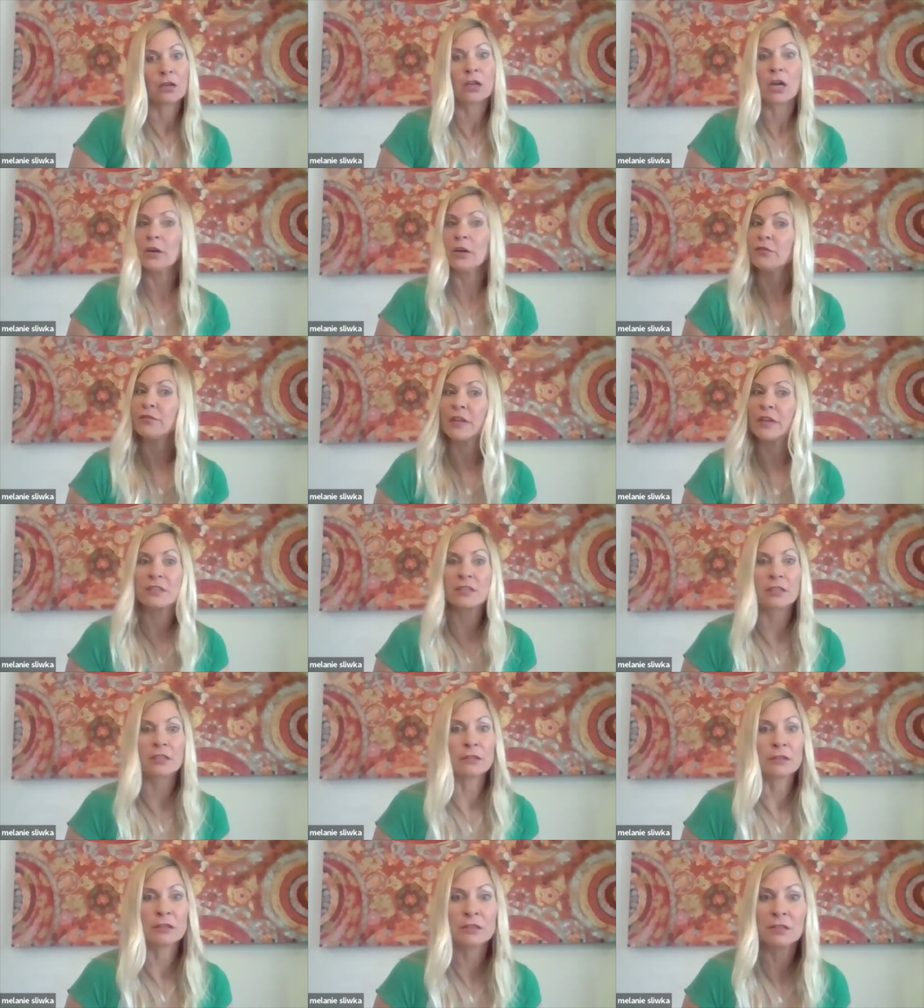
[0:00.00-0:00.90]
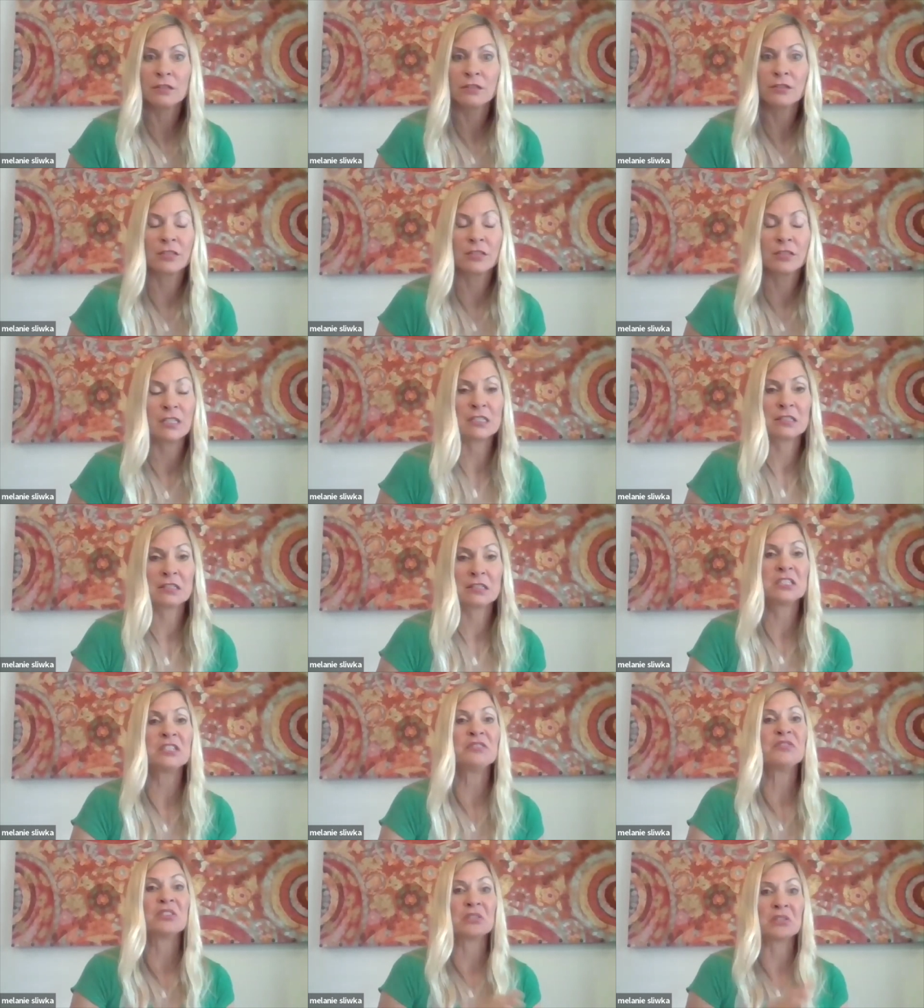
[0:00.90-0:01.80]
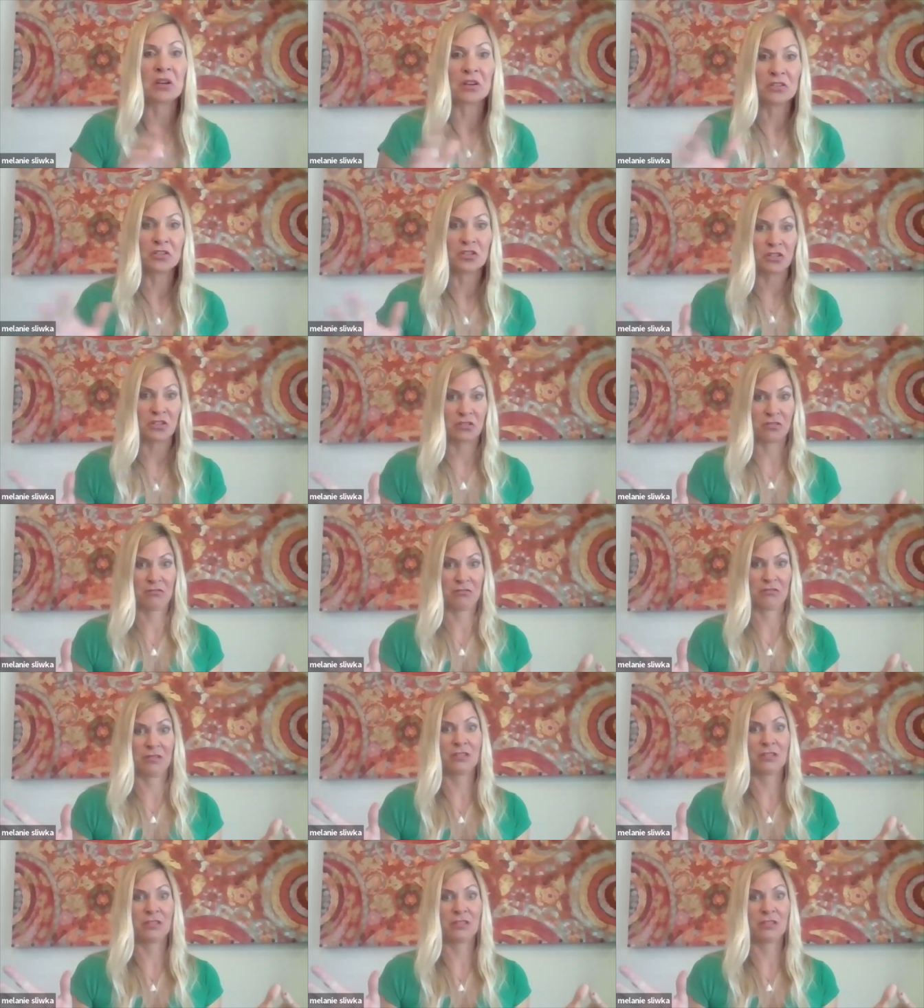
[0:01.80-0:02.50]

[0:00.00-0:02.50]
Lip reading: Cardiovascular disease is even larger.